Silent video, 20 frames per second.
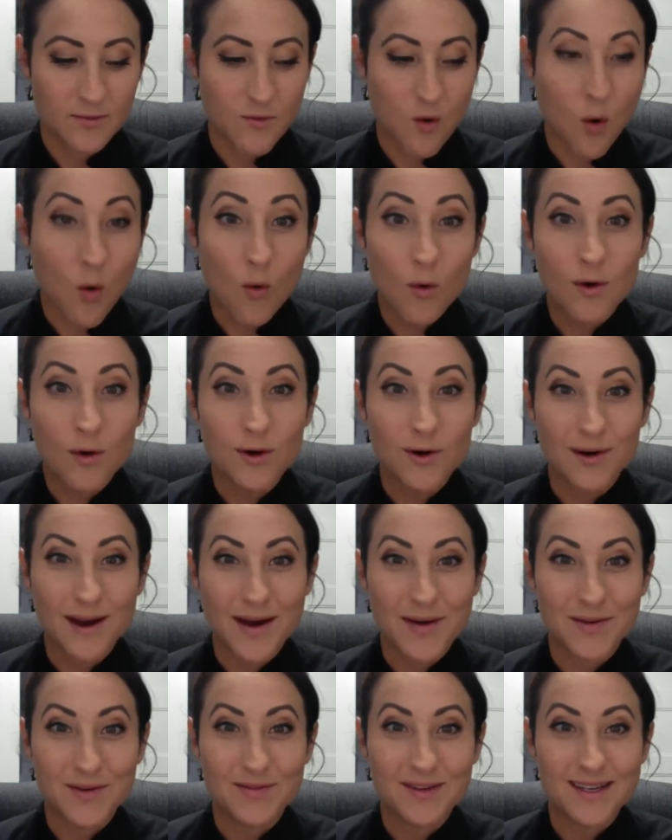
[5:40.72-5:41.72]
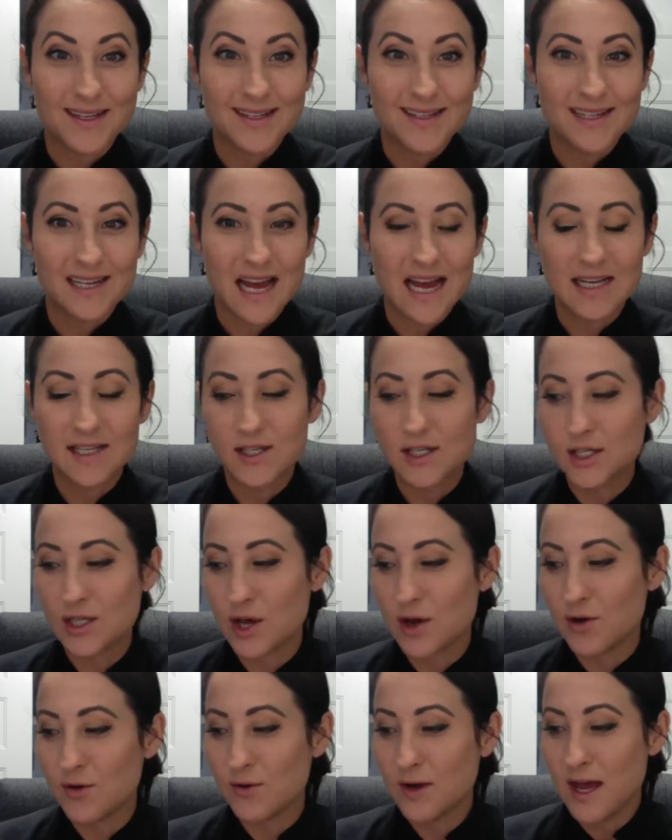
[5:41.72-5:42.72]
order out of it. And
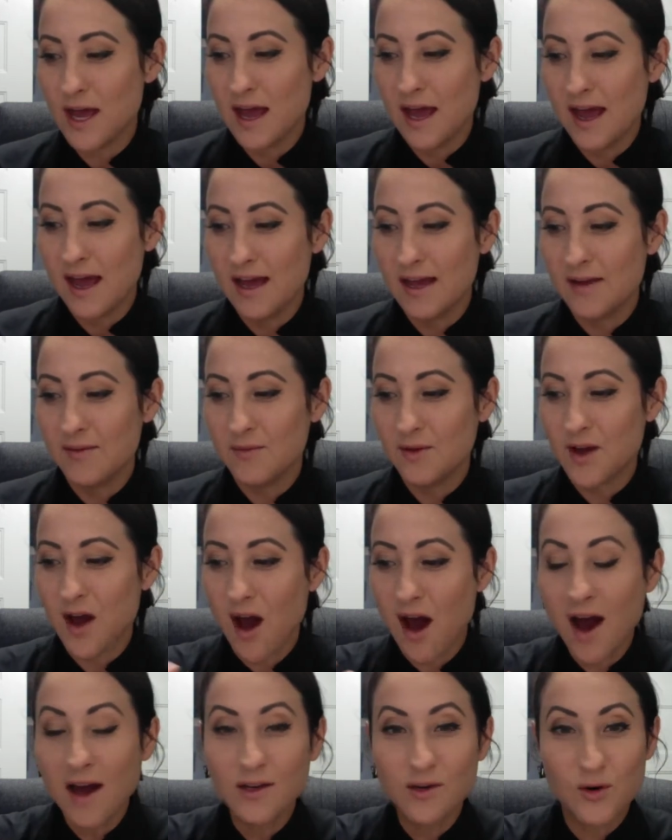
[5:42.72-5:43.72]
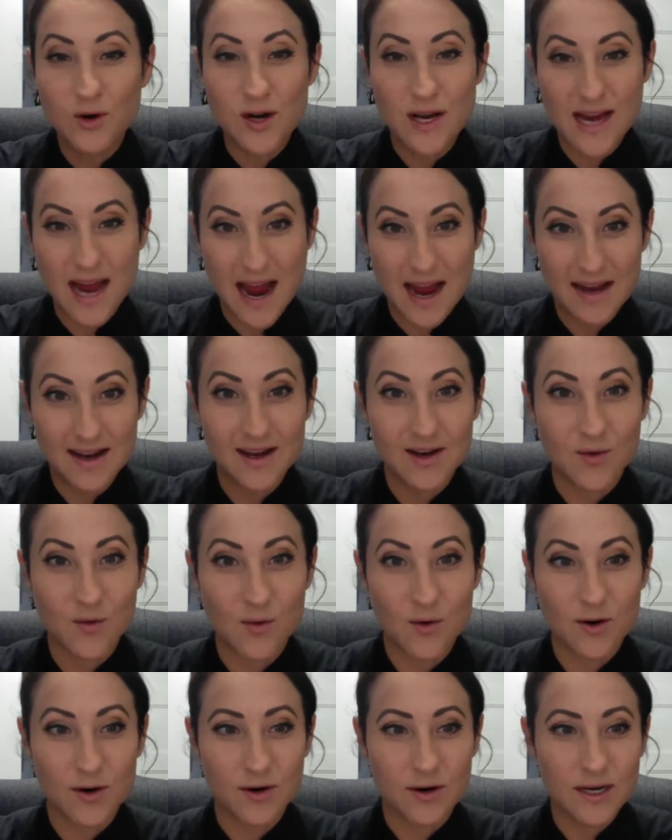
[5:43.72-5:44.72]
so God created
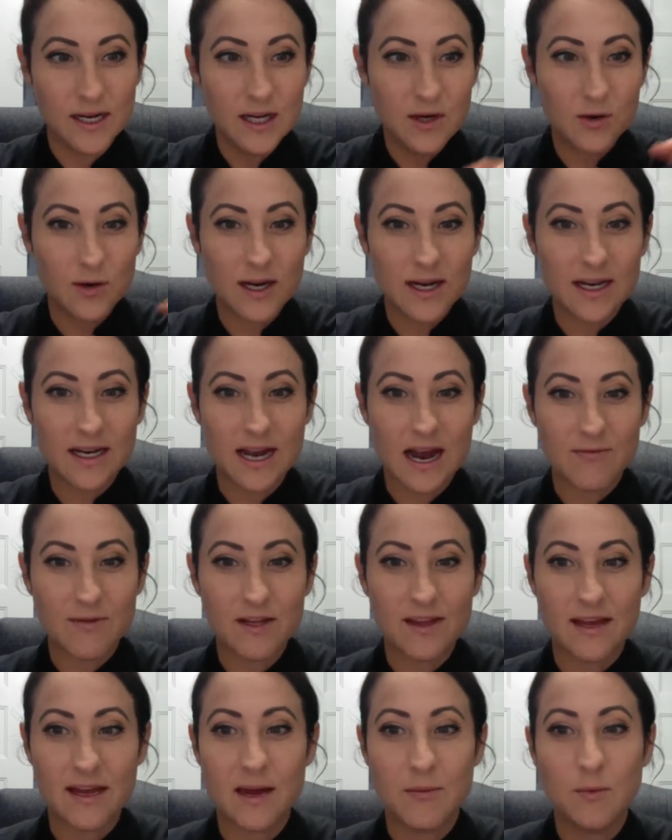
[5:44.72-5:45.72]
order, and he created everything.